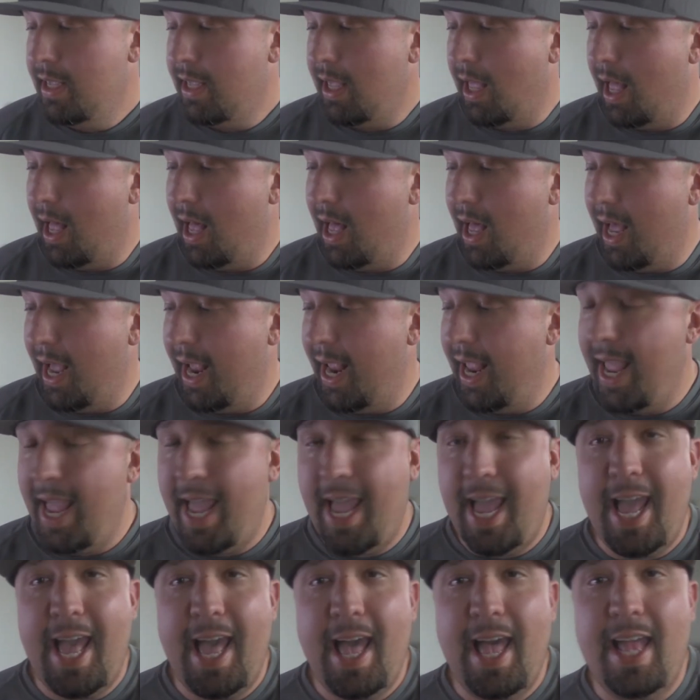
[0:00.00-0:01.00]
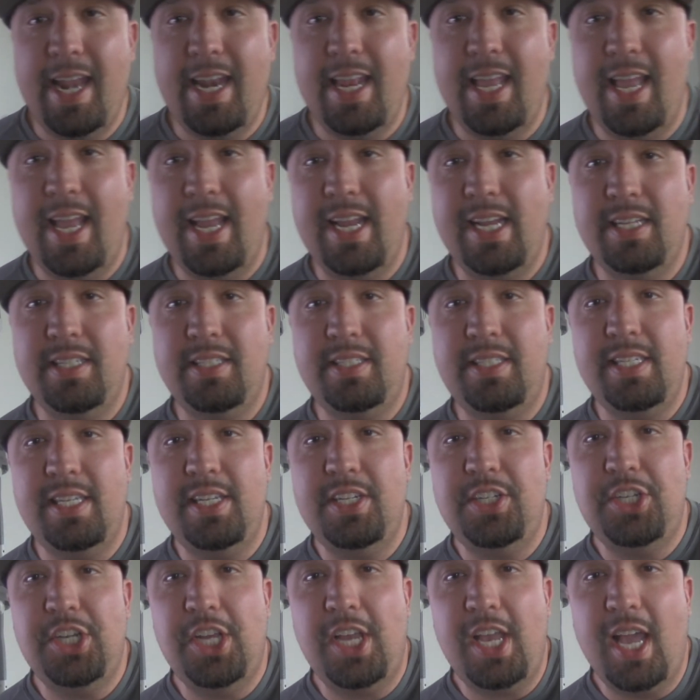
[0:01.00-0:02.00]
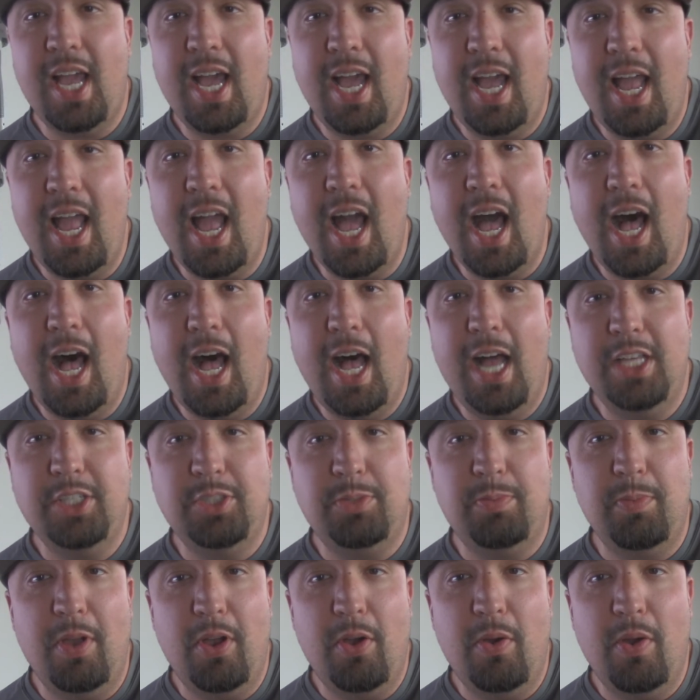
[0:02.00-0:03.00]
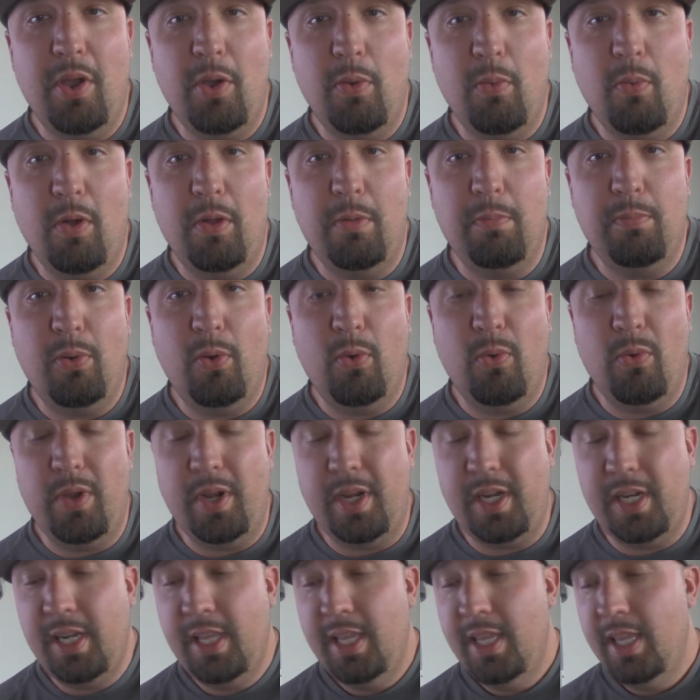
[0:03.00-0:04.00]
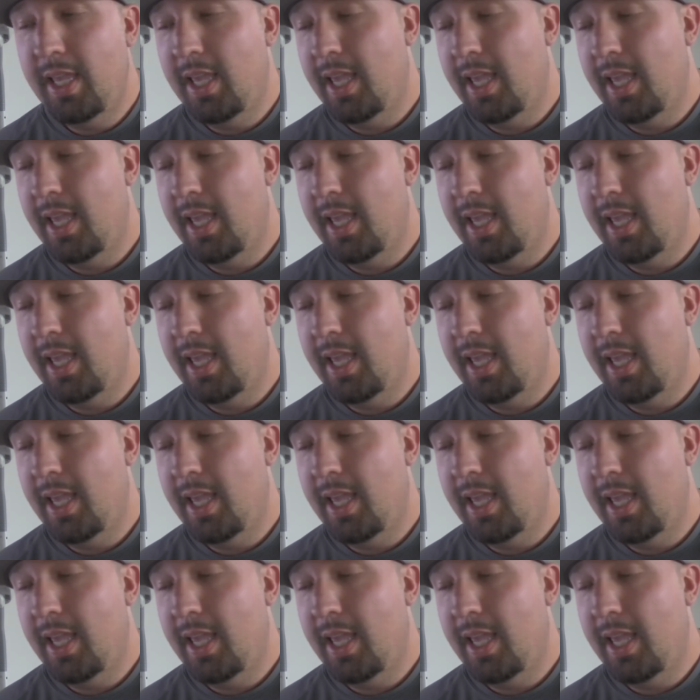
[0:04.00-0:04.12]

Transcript: Uh, I had a DJI Osmo at one point,